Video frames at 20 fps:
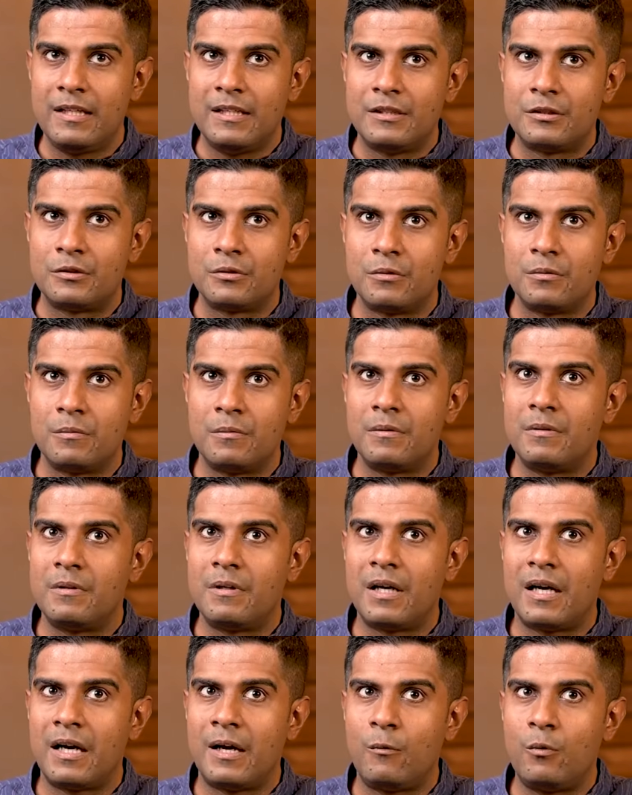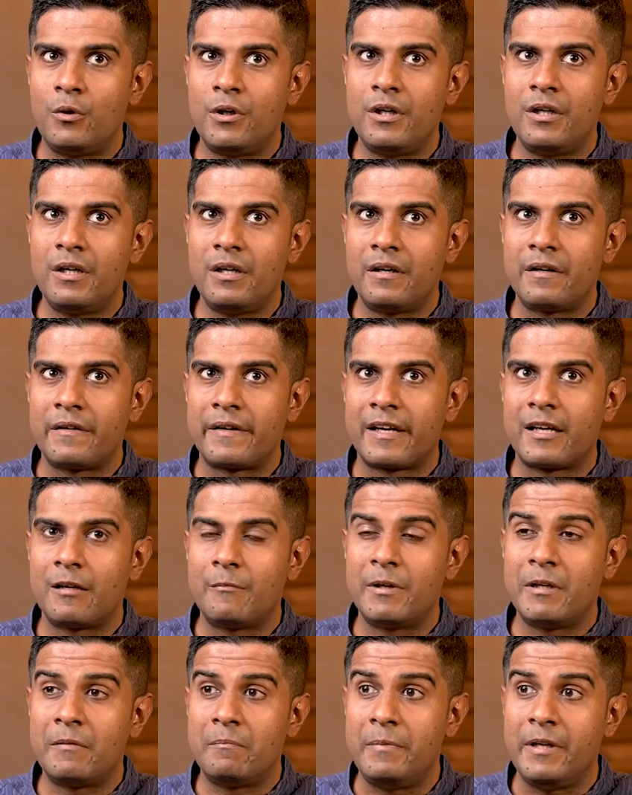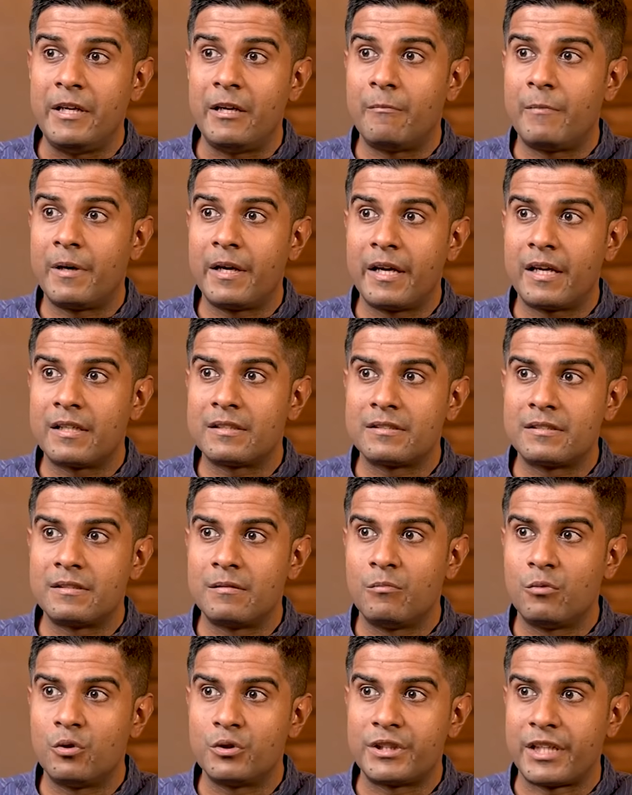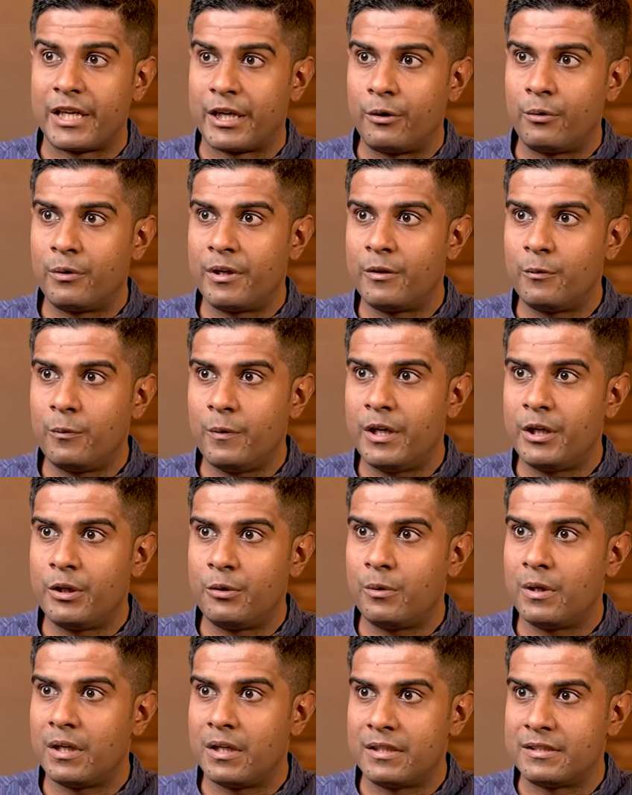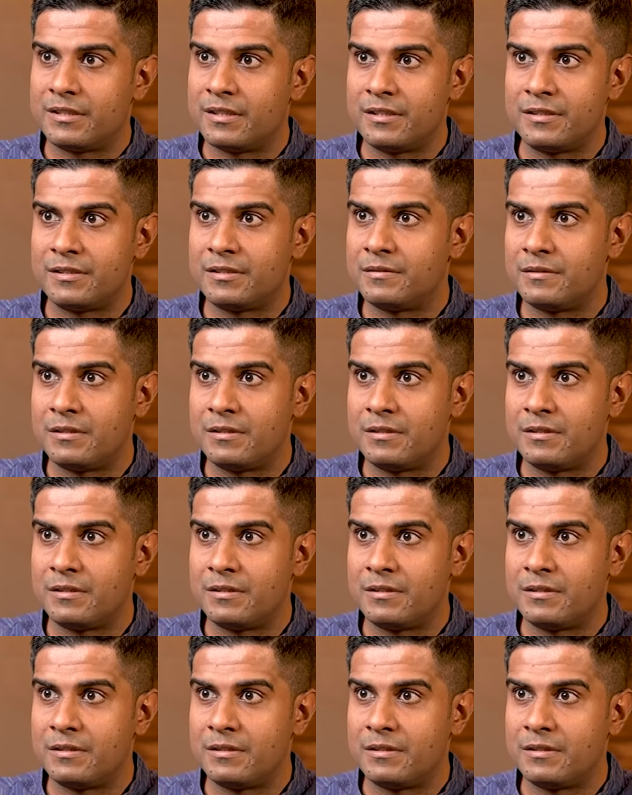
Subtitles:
So I wouldn't recommend BMI as the most accurate way to assess